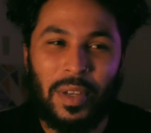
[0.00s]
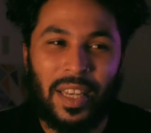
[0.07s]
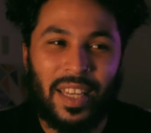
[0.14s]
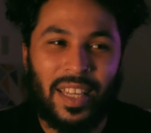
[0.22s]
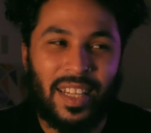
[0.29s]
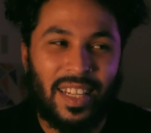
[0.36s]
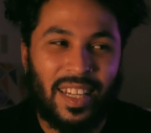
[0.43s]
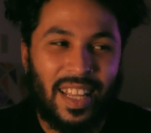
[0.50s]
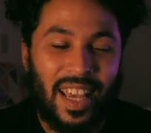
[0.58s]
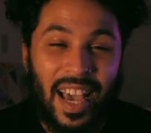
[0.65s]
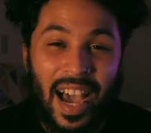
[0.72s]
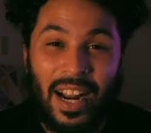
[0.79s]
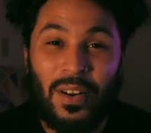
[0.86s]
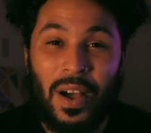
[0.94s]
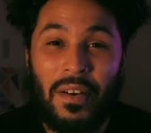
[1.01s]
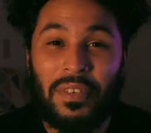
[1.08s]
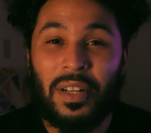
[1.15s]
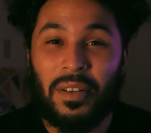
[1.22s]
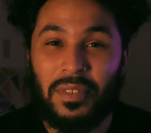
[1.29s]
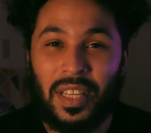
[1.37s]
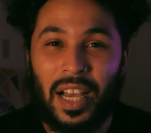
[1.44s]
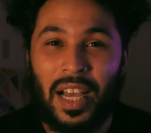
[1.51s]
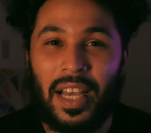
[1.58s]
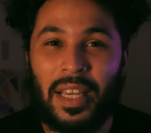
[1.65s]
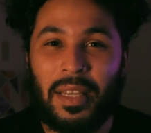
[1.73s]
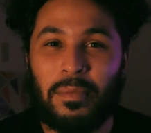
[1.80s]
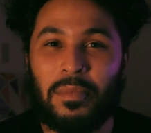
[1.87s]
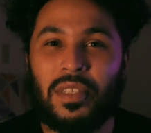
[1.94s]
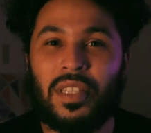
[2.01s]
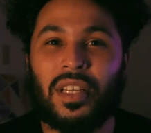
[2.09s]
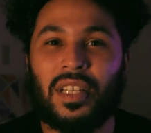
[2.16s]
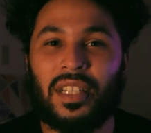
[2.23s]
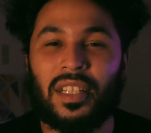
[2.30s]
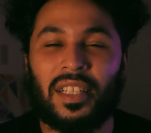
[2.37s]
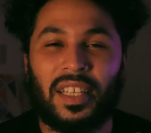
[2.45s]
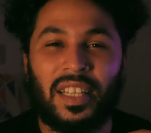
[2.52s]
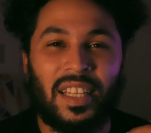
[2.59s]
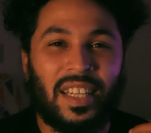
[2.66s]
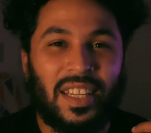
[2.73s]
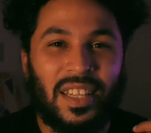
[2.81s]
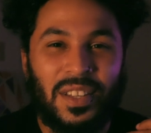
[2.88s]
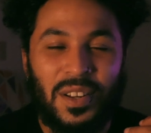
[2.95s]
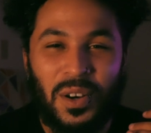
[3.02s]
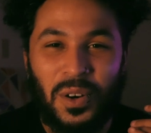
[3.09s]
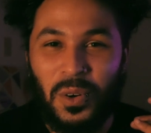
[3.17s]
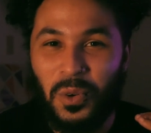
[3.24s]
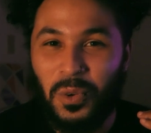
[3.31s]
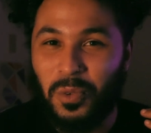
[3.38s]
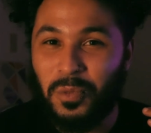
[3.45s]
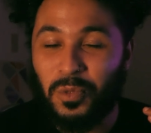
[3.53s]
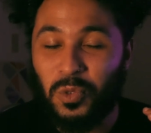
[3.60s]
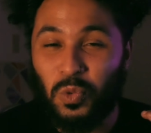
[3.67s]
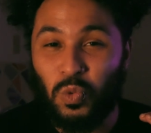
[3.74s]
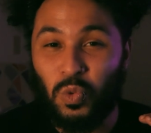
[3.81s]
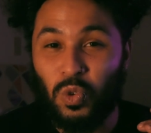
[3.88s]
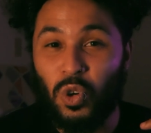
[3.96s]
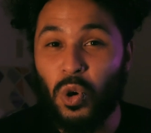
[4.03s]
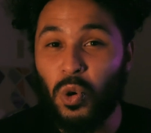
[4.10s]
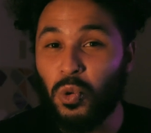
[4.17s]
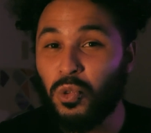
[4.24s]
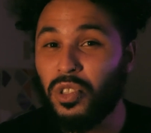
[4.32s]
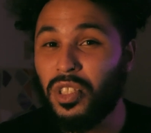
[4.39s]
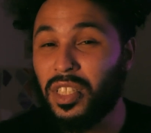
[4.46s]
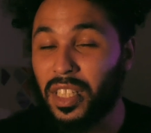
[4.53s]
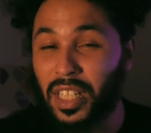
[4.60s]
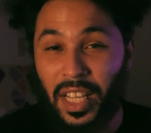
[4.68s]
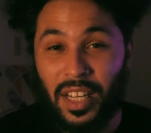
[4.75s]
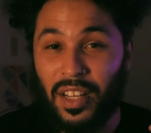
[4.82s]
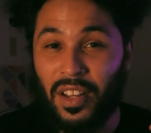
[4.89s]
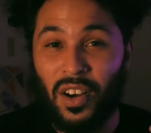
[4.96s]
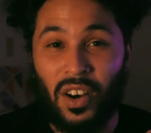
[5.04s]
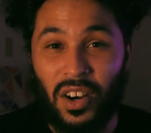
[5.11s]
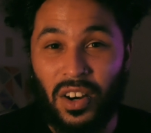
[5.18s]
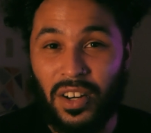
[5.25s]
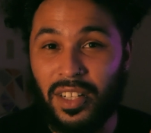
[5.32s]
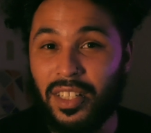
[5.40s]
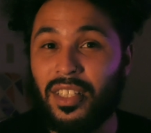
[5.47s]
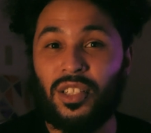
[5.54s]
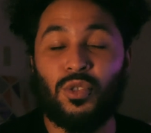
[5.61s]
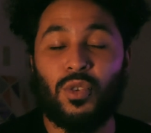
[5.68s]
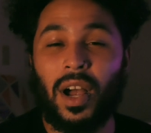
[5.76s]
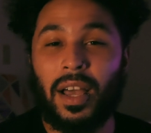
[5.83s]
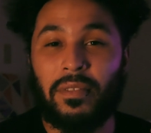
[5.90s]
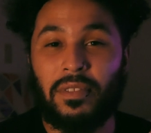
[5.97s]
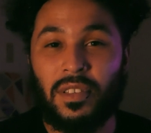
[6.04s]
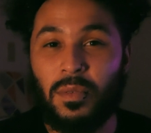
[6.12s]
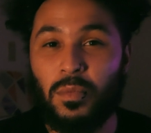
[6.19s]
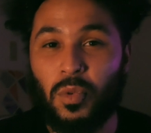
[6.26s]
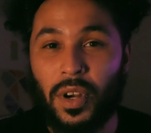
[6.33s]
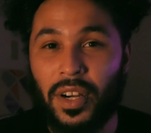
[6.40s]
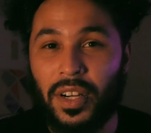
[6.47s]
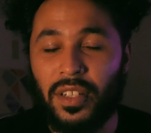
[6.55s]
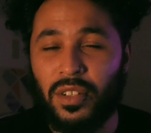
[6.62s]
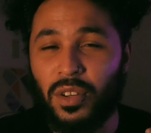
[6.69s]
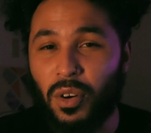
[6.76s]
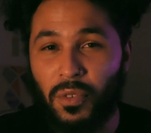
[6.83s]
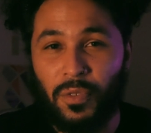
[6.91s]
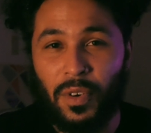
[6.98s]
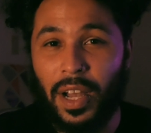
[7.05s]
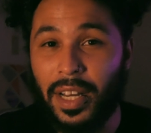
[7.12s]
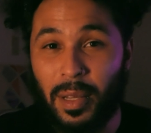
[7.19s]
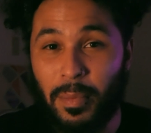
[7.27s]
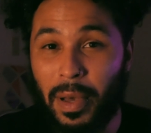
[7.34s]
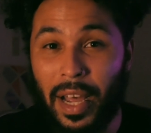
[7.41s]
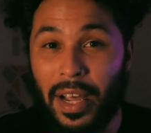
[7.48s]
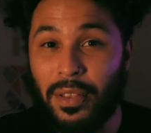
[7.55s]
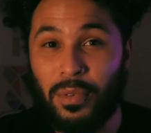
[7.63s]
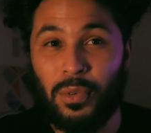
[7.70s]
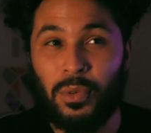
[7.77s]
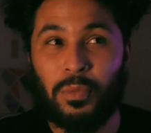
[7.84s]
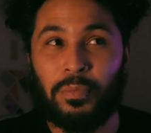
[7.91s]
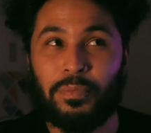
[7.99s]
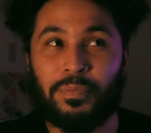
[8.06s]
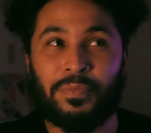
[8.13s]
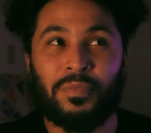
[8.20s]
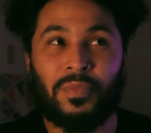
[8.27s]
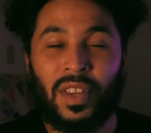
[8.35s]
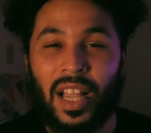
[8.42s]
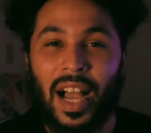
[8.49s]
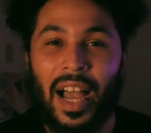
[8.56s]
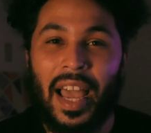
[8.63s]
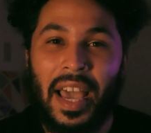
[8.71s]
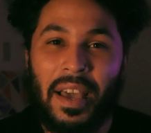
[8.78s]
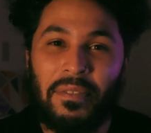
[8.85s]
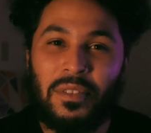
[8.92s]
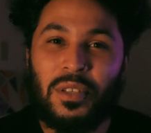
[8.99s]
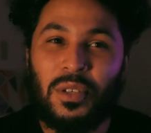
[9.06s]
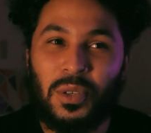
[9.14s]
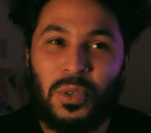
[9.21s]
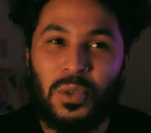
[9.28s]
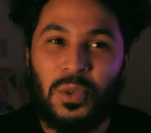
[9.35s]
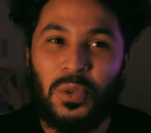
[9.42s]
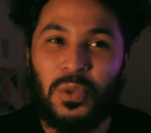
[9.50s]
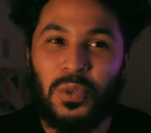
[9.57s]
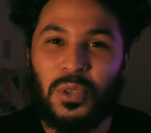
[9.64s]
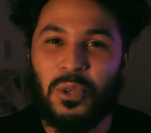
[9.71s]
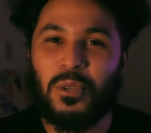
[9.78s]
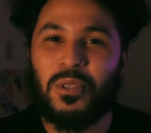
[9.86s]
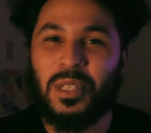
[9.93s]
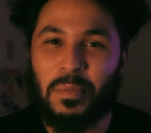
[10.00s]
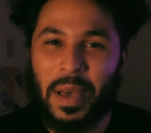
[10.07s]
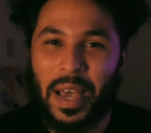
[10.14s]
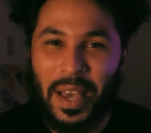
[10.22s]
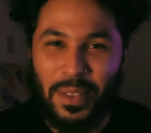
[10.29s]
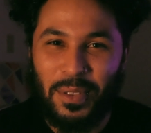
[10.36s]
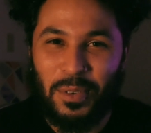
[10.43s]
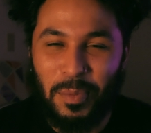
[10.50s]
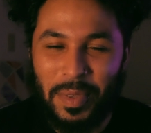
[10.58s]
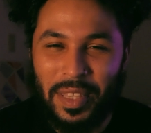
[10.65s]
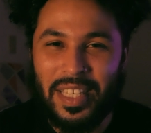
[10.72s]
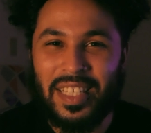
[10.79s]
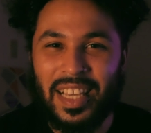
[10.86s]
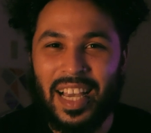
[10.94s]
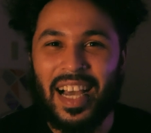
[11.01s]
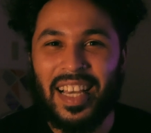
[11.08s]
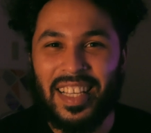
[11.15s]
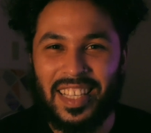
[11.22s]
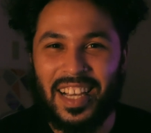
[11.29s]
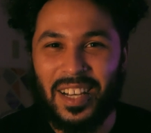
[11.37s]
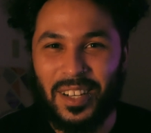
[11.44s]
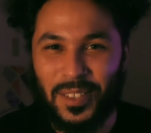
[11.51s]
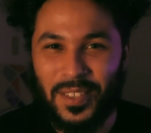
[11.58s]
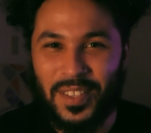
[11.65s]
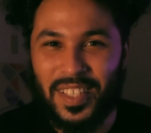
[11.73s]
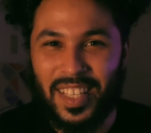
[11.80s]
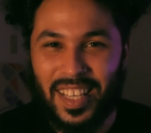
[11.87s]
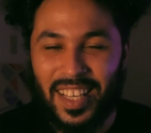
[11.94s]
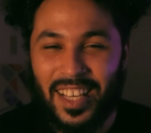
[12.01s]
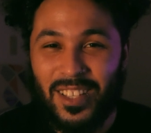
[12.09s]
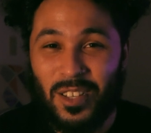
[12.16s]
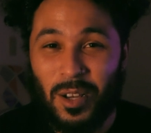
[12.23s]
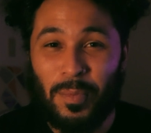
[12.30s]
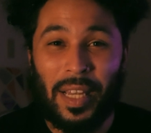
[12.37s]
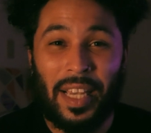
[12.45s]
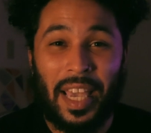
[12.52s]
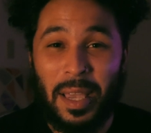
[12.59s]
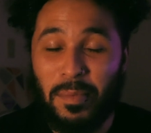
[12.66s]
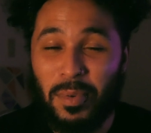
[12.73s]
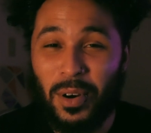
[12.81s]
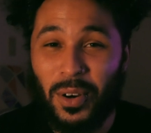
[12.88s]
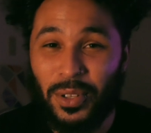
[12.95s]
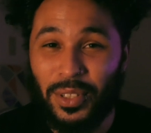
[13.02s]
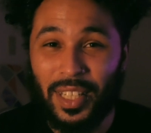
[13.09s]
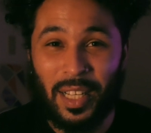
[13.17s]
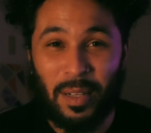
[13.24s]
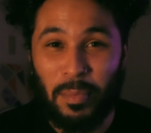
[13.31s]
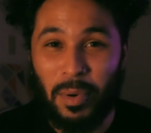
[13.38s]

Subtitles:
and I don't have enough time to, you know, go get in the car and drive somewhere to go find the bathroom. I have to use the bathroom in this guy's house. So I'm like, hey bro, you think I can